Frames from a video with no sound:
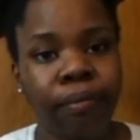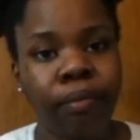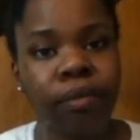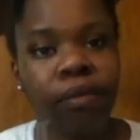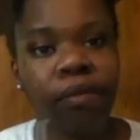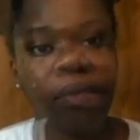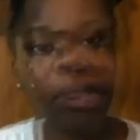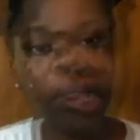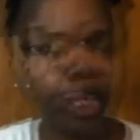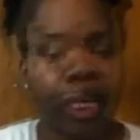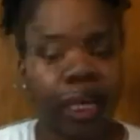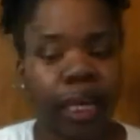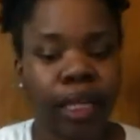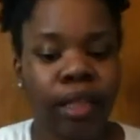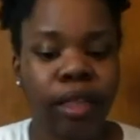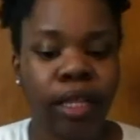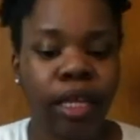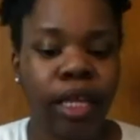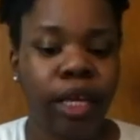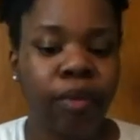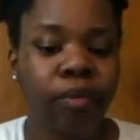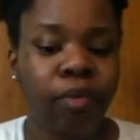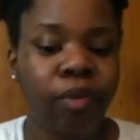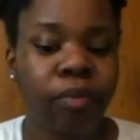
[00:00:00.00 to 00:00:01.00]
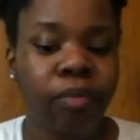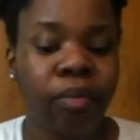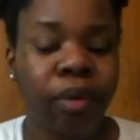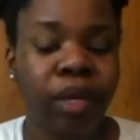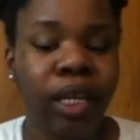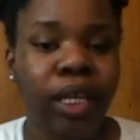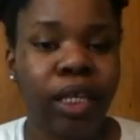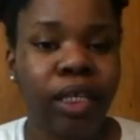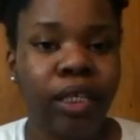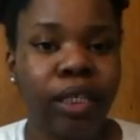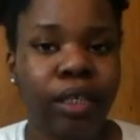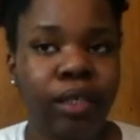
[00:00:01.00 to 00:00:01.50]
The second thing would
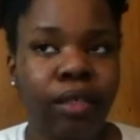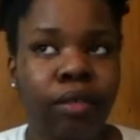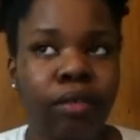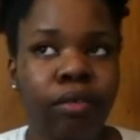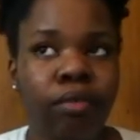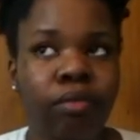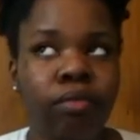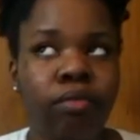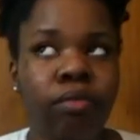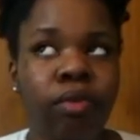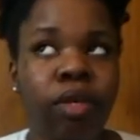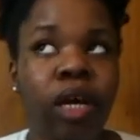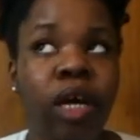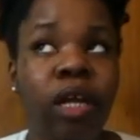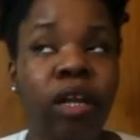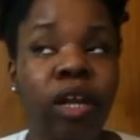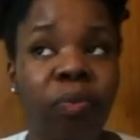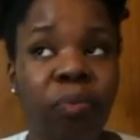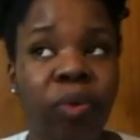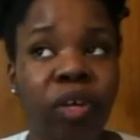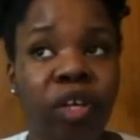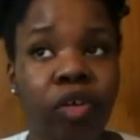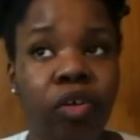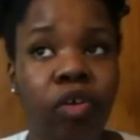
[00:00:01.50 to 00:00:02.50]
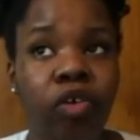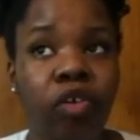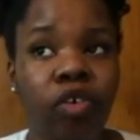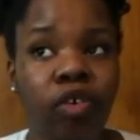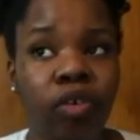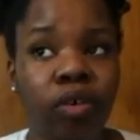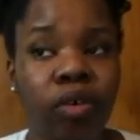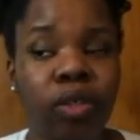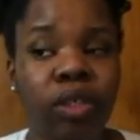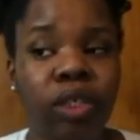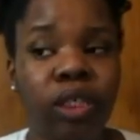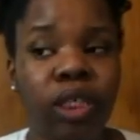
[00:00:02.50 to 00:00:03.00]
be is clumping your
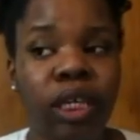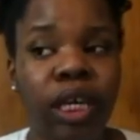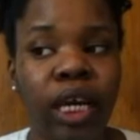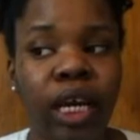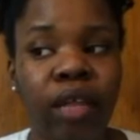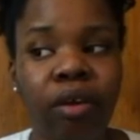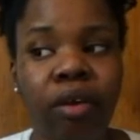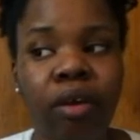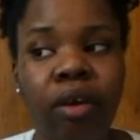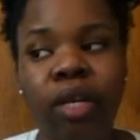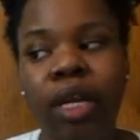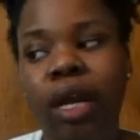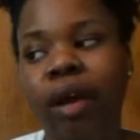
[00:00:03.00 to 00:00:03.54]
curls together.